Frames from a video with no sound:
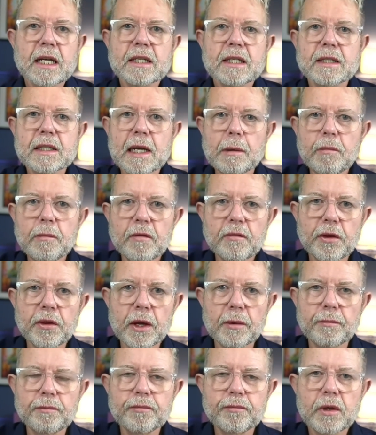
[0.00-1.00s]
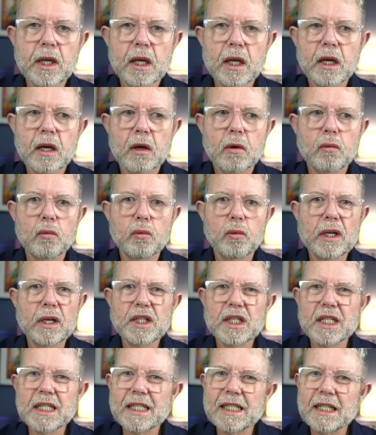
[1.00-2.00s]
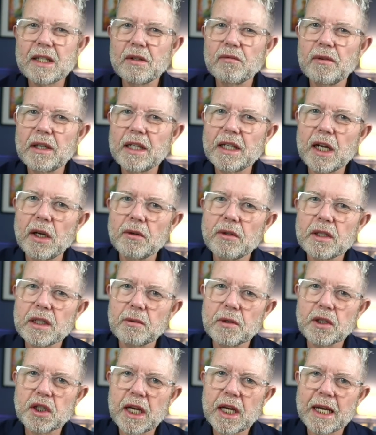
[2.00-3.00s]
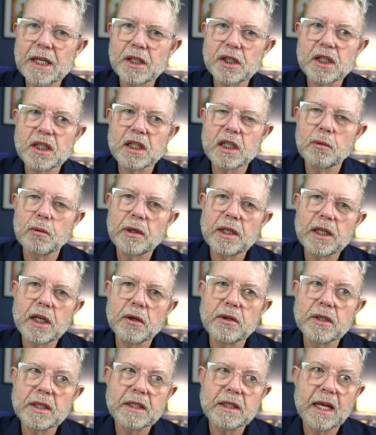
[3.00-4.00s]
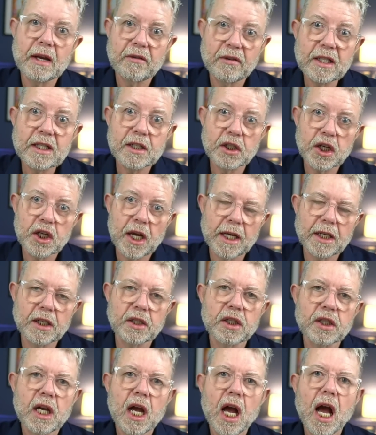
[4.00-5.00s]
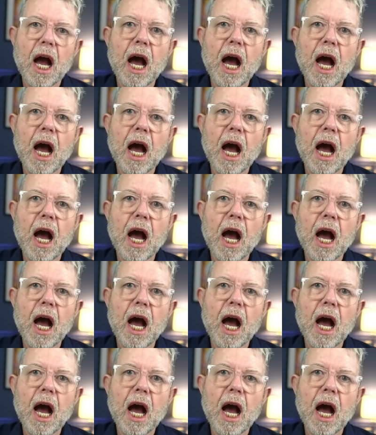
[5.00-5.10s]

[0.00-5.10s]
Some of them we just didn't really notice we changed until we noticed there is a change.